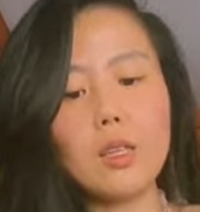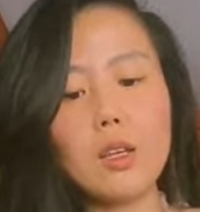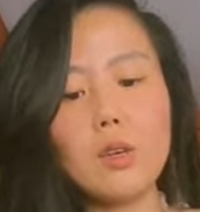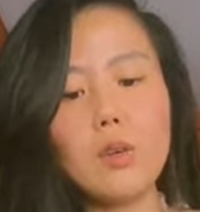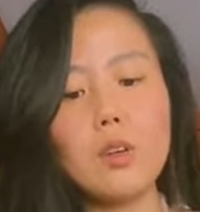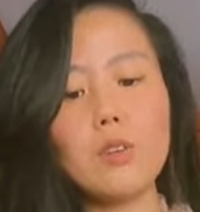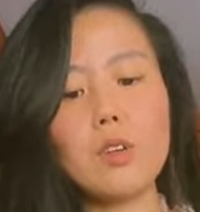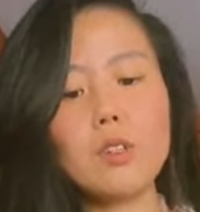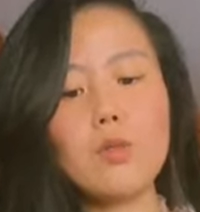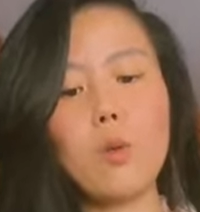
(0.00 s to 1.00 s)
Thank you,
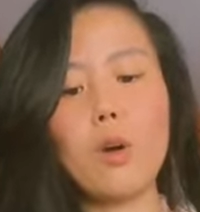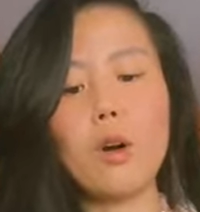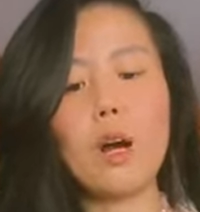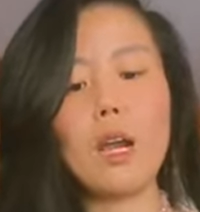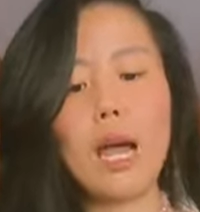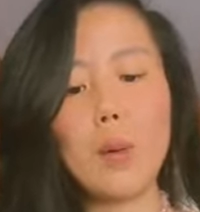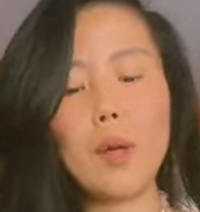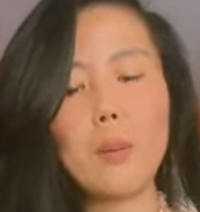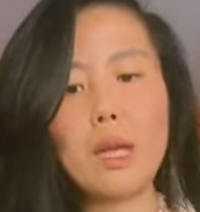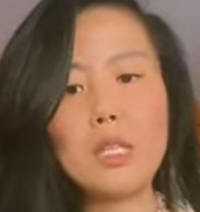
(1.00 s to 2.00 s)
universe, for
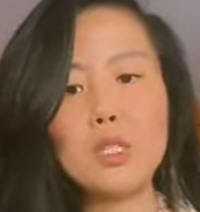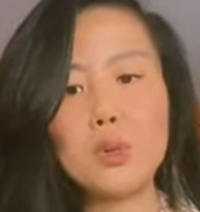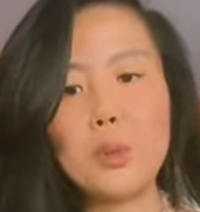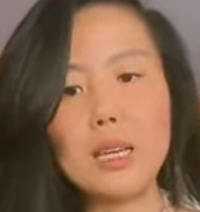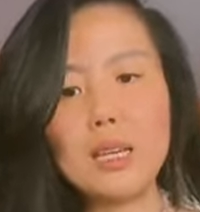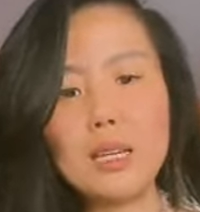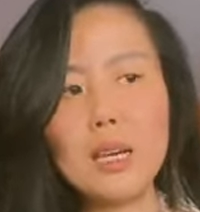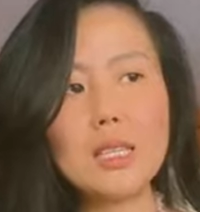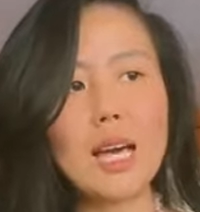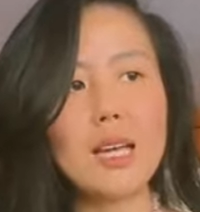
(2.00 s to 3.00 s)
allowing me to
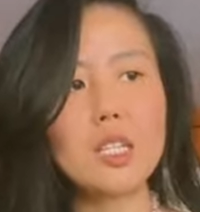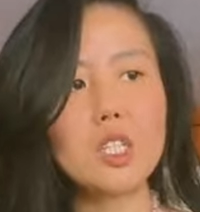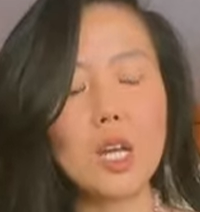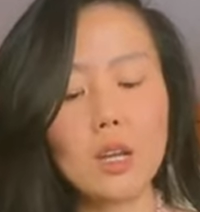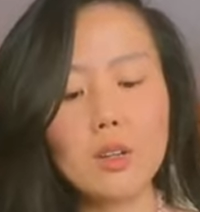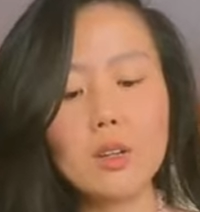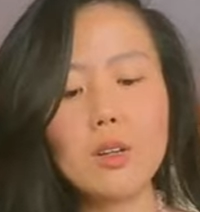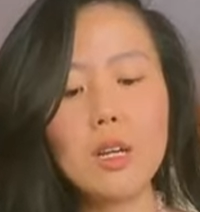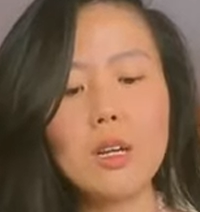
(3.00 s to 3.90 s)
be that channel,